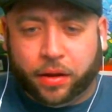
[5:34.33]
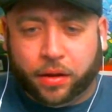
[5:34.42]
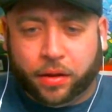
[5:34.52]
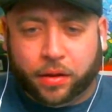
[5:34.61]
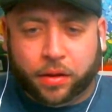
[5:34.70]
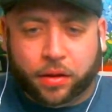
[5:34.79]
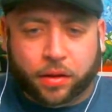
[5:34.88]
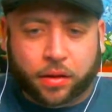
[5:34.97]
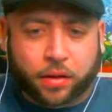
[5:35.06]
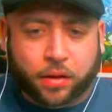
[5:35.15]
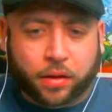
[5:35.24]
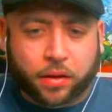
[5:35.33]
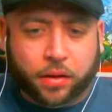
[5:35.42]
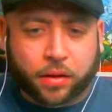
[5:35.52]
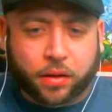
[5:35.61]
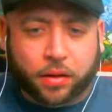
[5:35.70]

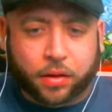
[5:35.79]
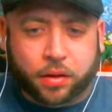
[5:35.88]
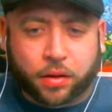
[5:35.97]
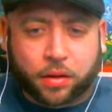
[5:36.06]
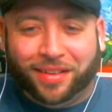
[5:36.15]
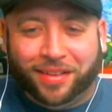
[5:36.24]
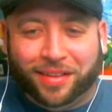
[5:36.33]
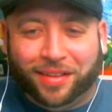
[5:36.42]
No one is speaking in this clip.